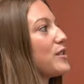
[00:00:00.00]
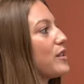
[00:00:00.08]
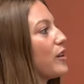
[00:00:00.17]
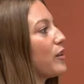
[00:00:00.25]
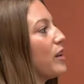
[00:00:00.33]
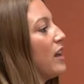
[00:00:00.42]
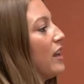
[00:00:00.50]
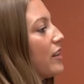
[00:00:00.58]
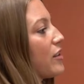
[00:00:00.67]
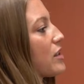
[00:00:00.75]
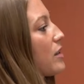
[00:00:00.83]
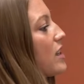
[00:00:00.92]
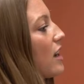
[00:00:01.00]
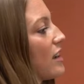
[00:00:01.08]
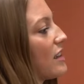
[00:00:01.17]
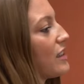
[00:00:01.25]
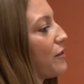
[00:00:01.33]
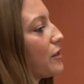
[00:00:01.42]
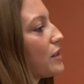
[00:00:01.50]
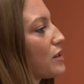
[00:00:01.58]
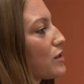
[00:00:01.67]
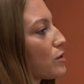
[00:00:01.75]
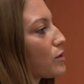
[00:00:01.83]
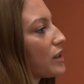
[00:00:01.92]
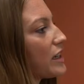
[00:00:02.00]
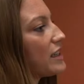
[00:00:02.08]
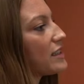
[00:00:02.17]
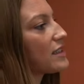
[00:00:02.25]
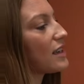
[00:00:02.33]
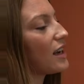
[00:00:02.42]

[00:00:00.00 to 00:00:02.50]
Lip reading: So there's a ton of different stories.